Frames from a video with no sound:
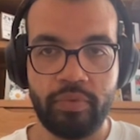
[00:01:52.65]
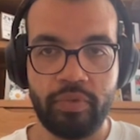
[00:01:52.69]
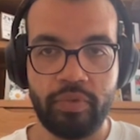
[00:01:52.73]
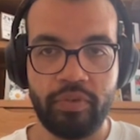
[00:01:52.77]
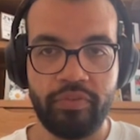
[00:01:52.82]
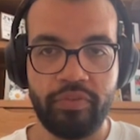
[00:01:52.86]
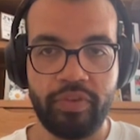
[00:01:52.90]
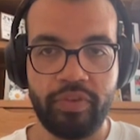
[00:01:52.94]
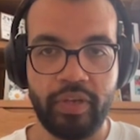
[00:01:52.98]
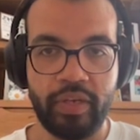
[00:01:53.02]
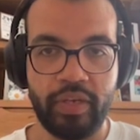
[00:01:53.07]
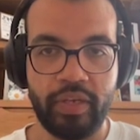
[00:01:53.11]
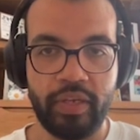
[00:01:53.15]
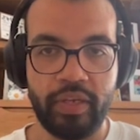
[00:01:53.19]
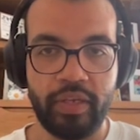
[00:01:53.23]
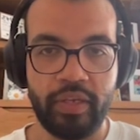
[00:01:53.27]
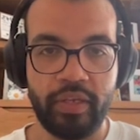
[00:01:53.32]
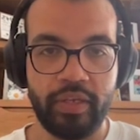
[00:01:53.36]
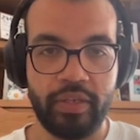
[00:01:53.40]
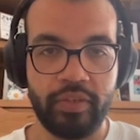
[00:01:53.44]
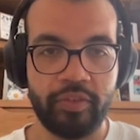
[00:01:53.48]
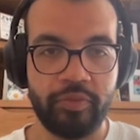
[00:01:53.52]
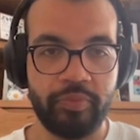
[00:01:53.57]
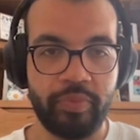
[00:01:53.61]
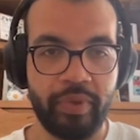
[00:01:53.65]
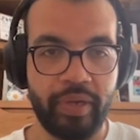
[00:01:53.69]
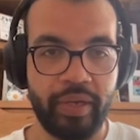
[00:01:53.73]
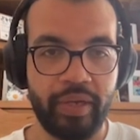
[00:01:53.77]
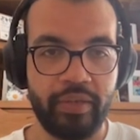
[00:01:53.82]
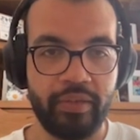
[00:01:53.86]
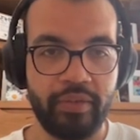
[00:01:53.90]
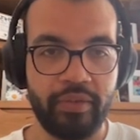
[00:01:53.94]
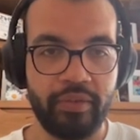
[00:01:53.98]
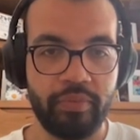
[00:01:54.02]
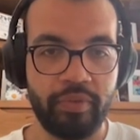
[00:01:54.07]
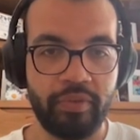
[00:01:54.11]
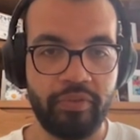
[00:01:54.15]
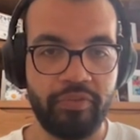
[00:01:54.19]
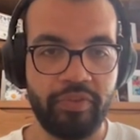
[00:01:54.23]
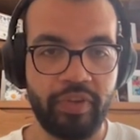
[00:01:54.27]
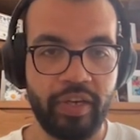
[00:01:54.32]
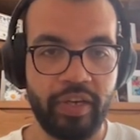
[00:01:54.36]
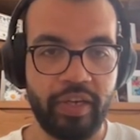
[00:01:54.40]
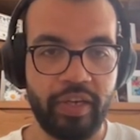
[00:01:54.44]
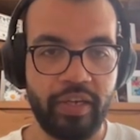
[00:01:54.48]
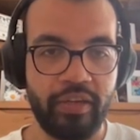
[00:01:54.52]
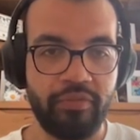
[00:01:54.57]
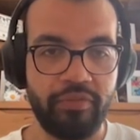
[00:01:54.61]
modify, expand
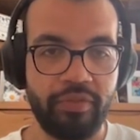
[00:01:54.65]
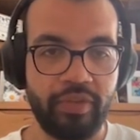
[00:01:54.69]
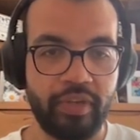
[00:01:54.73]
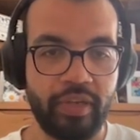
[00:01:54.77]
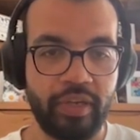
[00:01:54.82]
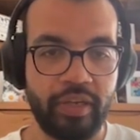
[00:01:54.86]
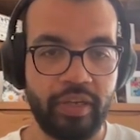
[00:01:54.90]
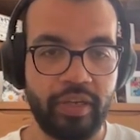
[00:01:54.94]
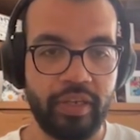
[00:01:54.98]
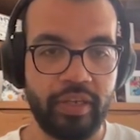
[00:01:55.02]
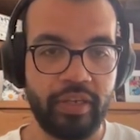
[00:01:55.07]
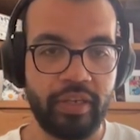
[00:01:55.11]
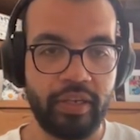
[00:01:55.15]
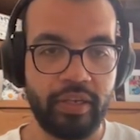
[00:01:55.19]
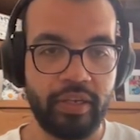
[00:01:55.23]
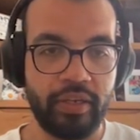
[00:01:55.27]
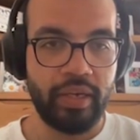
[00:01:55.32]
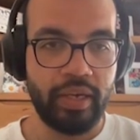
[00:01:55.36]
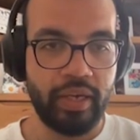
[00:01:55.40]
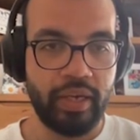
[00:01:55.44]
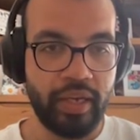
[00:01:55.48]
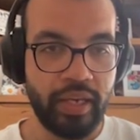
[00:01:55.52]
5, and then cut.